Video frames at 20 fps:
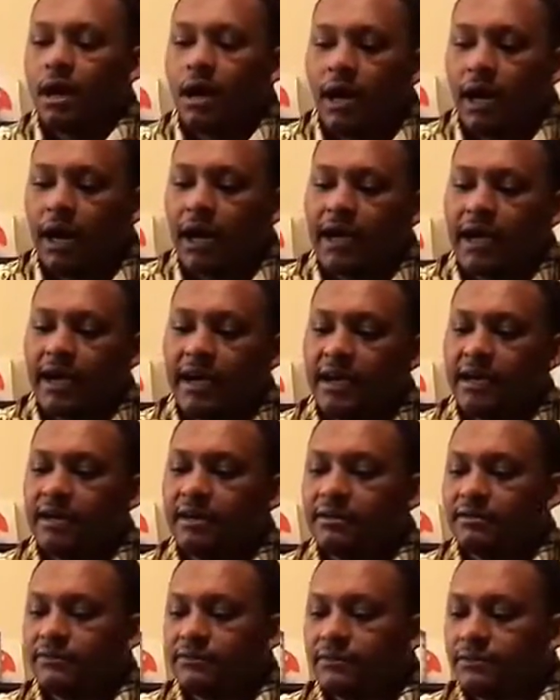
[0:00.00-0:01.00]
I
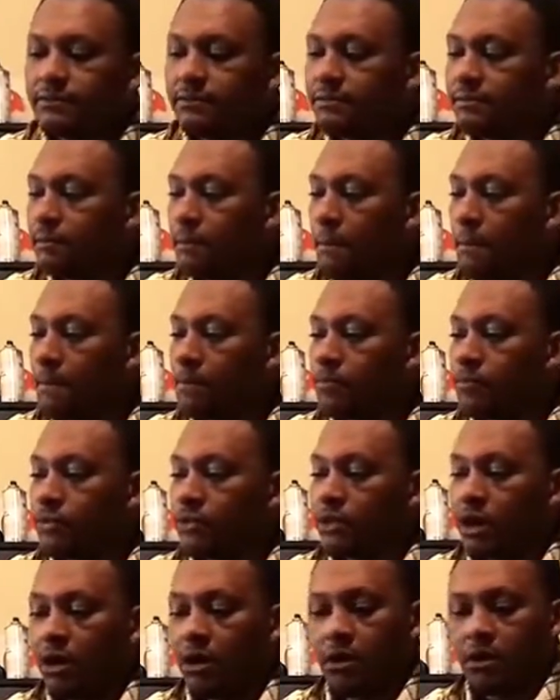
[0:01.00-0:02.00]
have
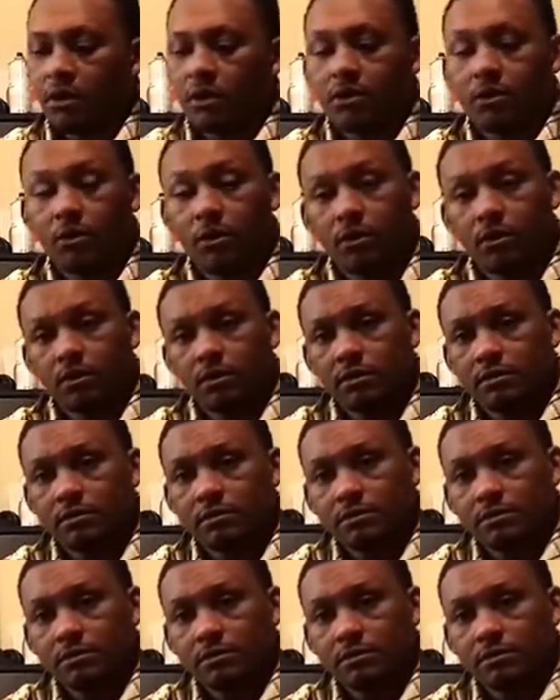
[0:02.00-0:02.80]
the hardcore